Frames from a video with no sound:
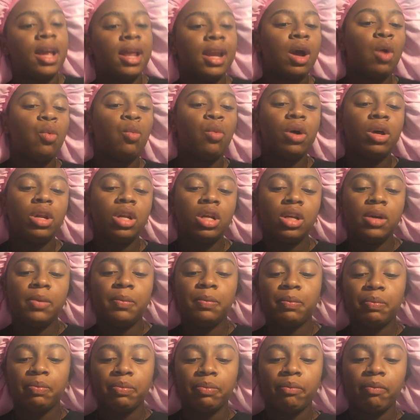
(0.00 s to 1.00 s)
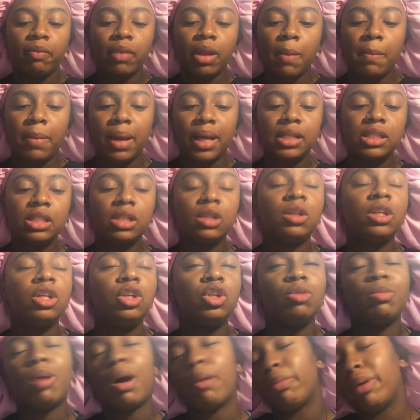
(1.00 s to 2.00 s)
and i want to
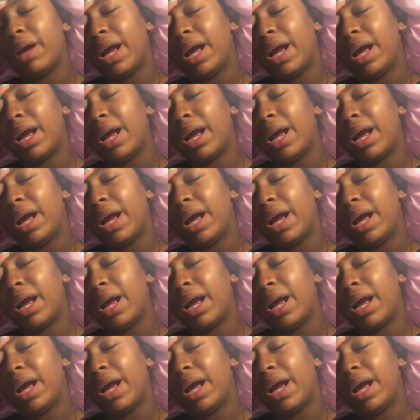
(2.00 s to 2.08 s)
basically do my